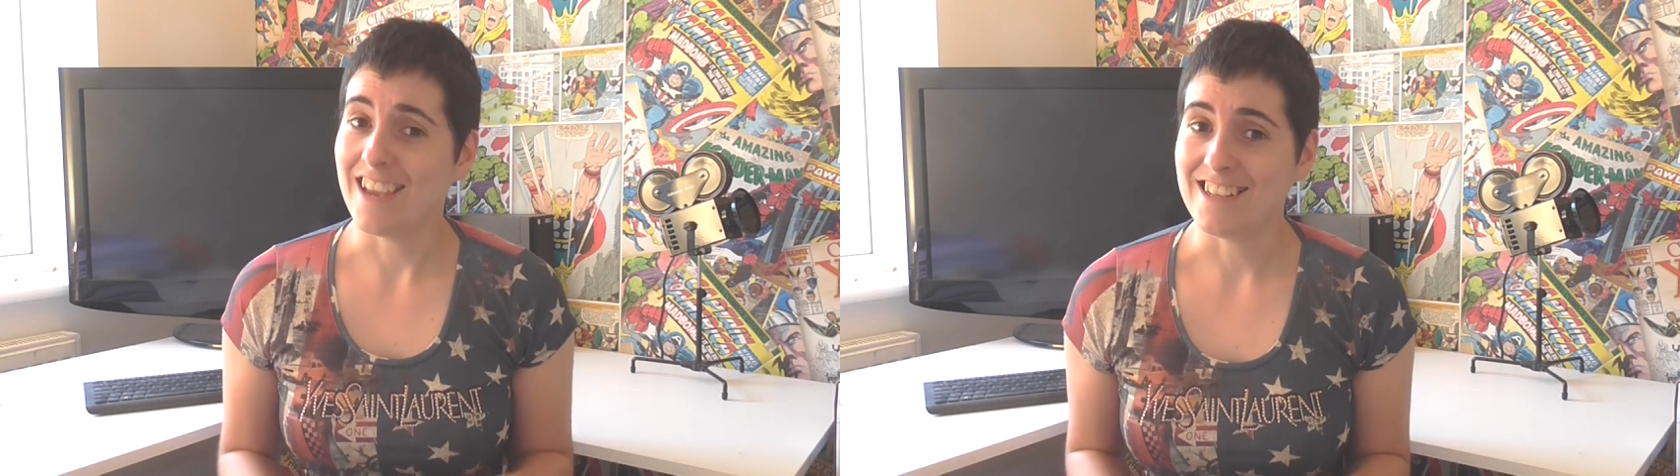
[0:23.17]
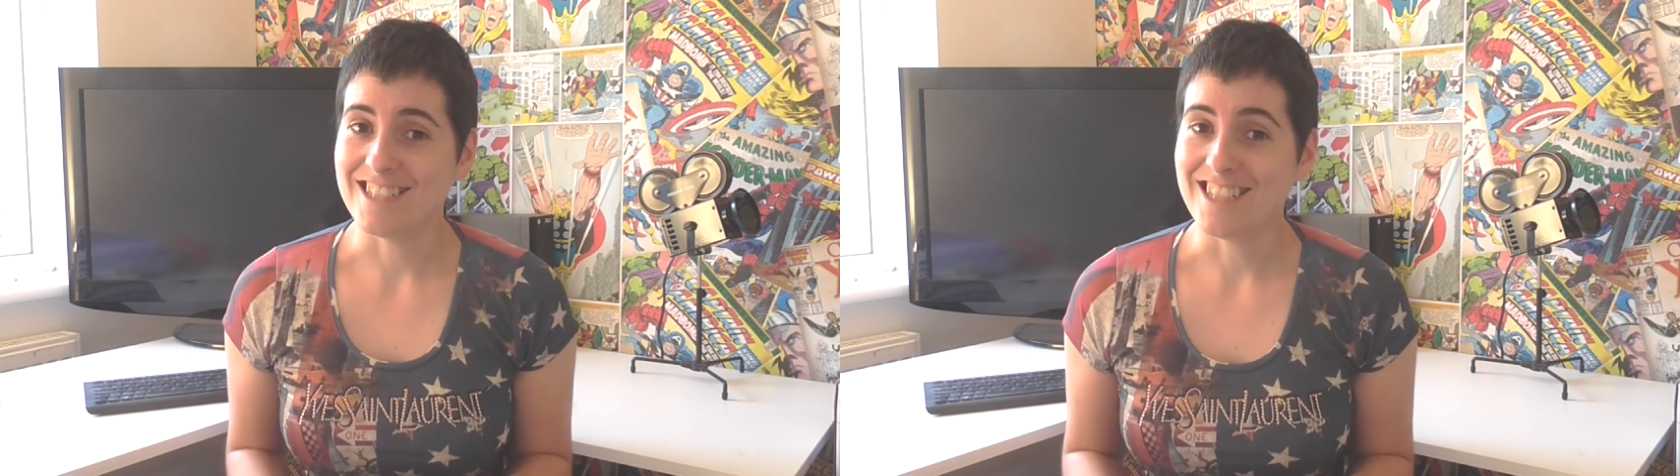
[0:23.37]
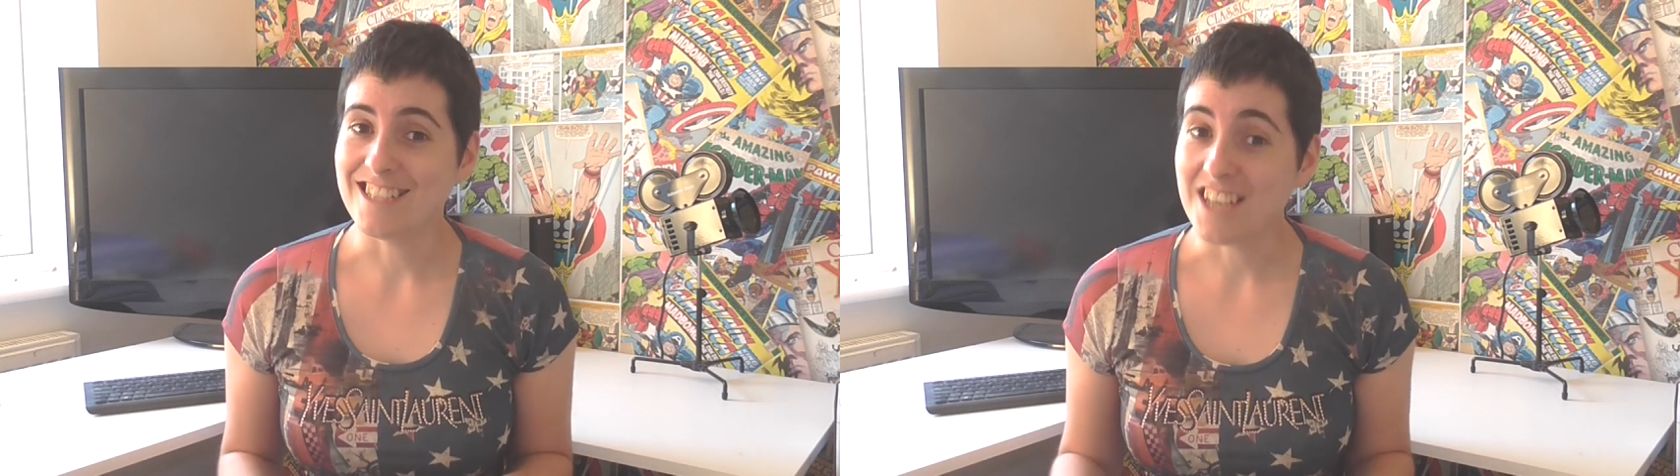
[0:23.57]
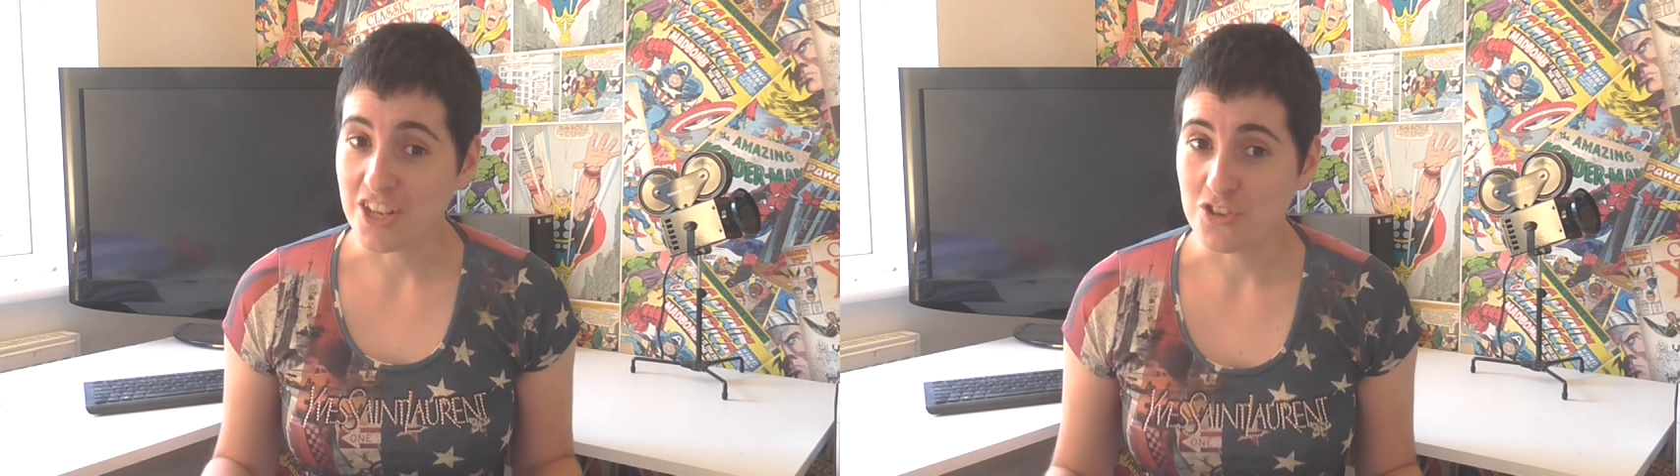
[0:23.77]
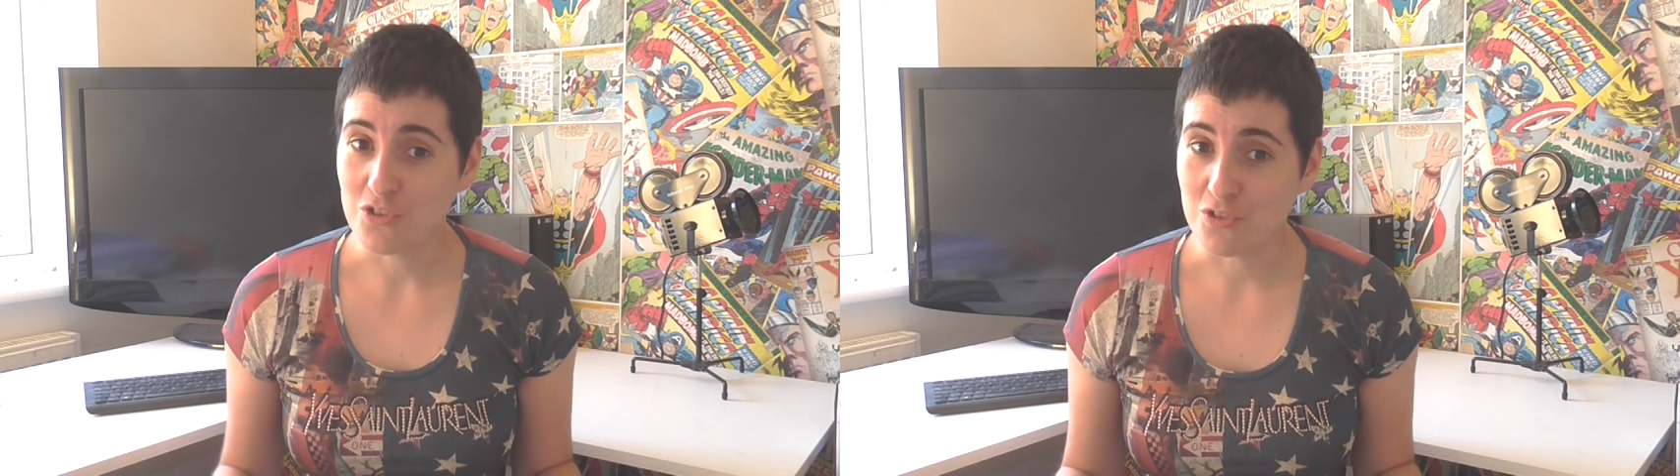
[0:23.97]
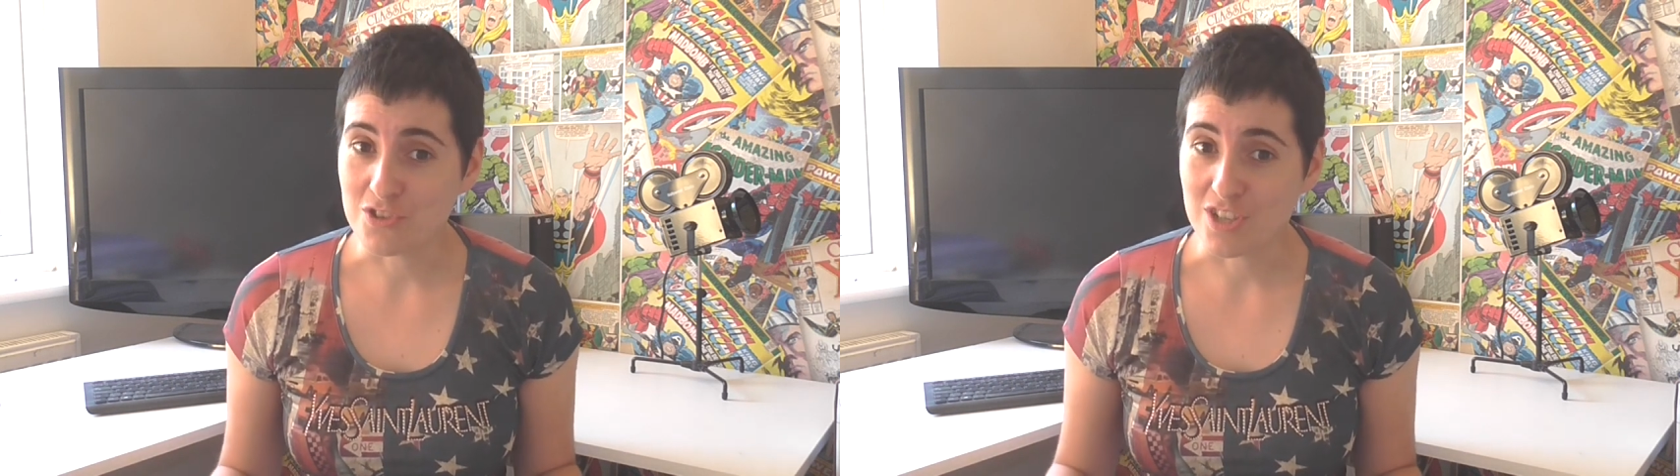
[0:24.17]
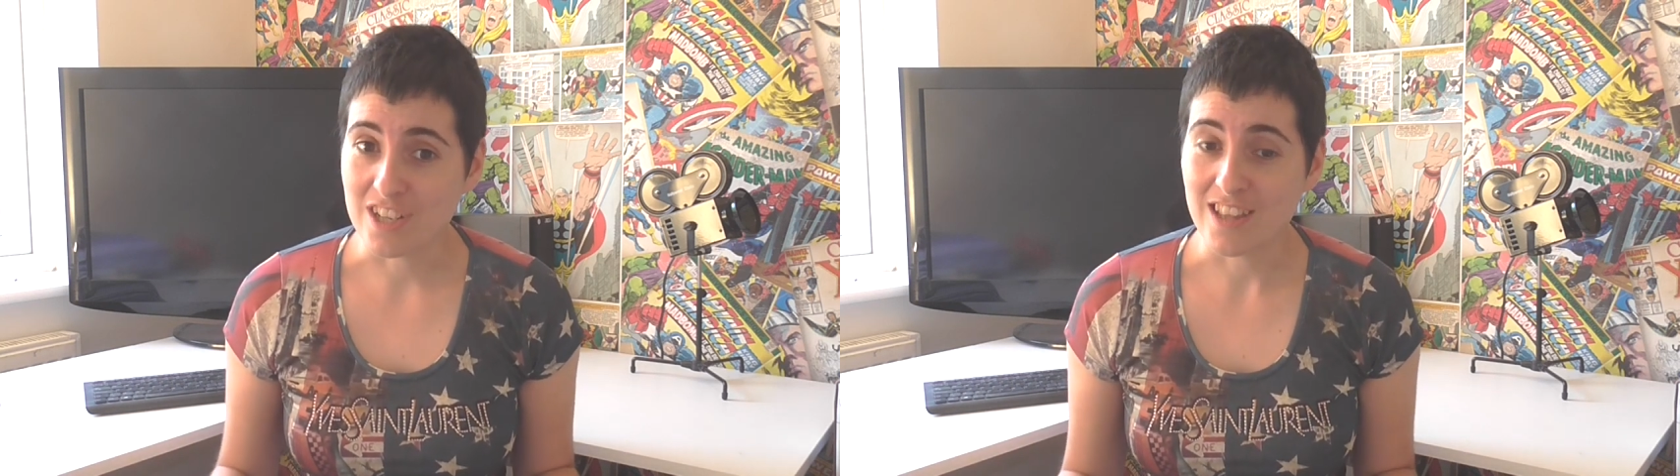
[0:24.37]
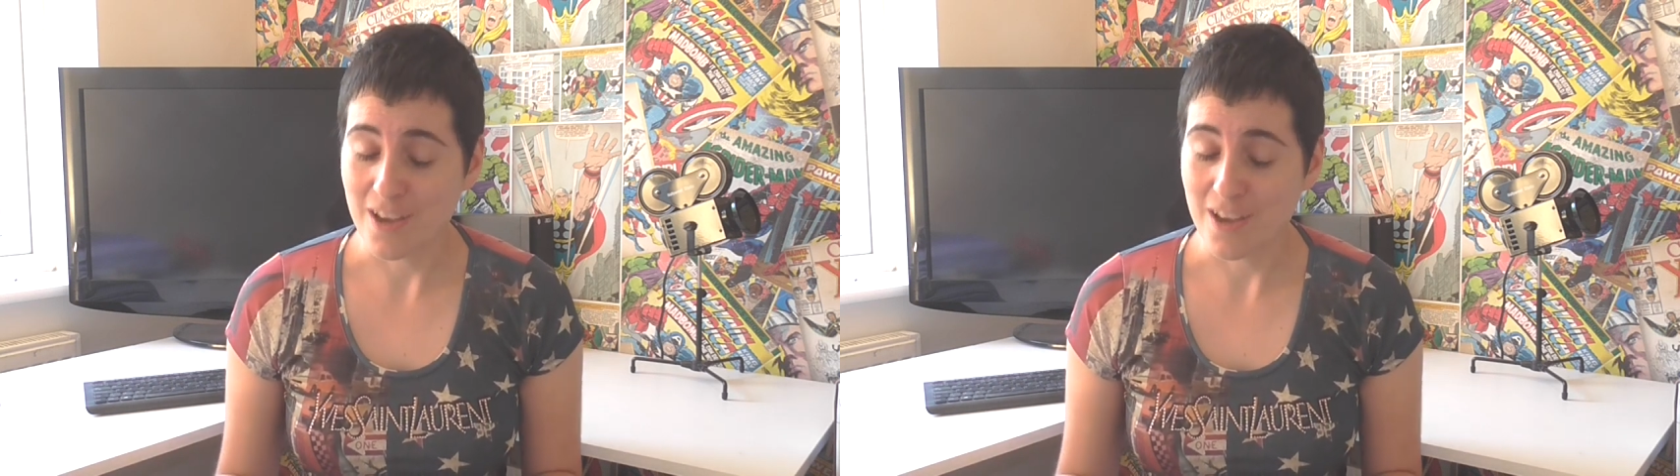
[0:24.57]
80s in Yorkshire,